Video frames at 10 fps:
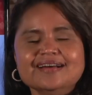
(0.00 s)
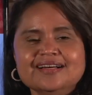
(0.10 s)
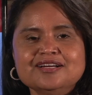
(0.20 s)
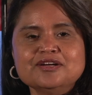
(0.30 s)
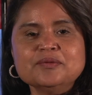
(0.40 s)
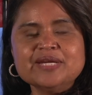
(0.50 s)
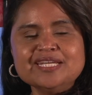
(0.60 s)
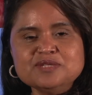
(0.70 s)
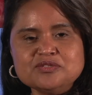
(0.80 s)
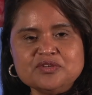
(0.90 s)
My
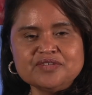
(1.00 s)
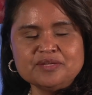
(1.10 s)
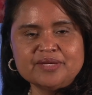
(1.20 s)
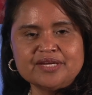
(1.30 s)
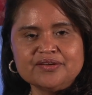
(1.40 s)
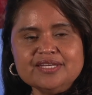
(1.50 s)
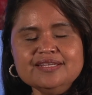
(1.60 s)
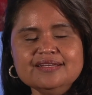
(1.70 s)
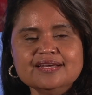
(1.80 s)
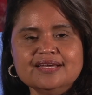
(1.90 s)
name is Vivian
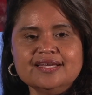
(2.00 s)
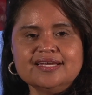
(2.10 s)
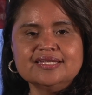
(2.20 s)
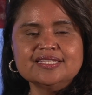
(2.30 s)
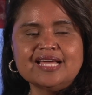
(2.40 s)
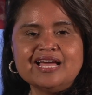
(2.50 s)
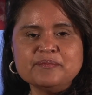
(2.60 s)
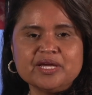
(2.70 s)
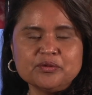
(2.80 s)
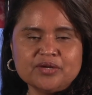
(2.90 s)
Marin, and I
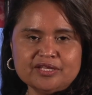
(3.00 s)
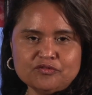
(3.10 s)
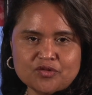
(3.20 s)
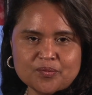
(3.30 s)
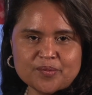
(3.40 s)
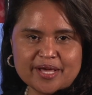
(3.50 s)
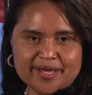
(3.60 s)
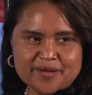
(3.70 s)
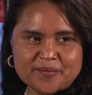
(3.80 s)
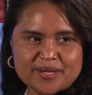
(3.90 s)
migrated from
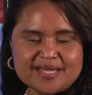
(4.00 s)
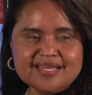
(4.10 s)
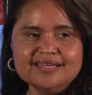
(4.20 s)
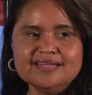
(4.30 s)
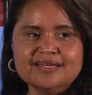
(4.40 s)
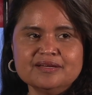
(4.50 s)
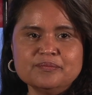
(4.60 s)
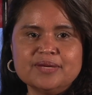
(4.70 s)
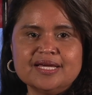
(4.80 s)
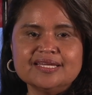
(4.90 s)
Panama
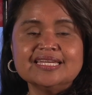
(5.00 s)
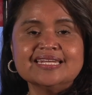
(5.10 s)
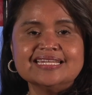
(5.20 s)
back in